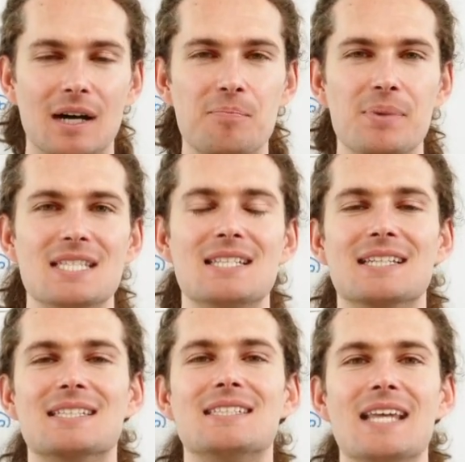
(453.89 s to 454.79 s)
a
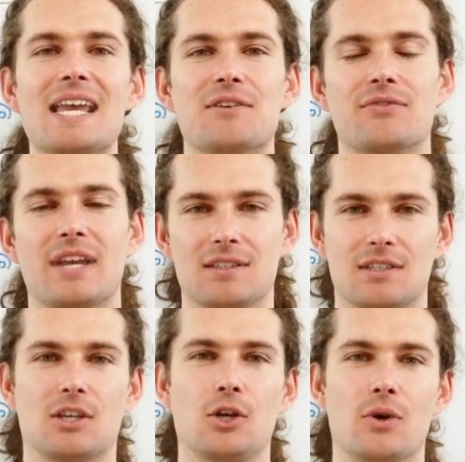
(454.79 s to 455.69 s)
business safe and
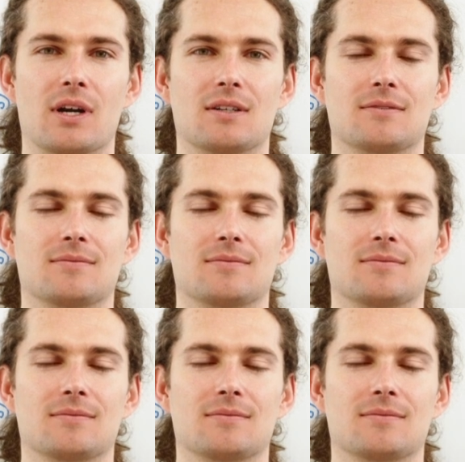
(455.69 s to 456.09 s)
secure.